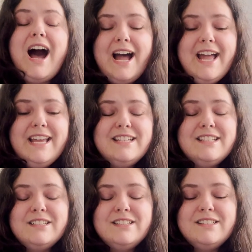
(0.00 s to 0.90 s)
I
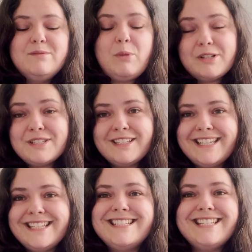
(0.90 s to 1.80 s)

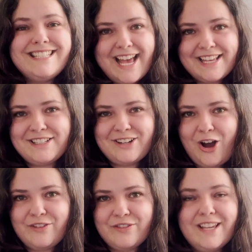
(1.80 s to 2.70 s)
personally detest
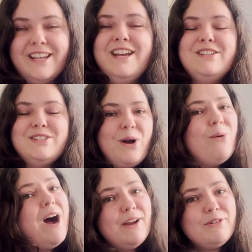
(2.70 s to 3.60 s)
coffee,
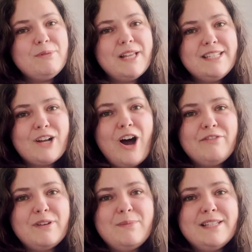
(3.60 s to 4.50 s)
so I replaced
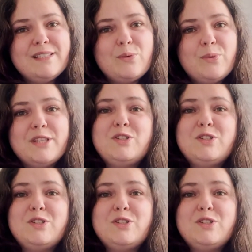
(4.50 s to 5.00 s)
coffee beans with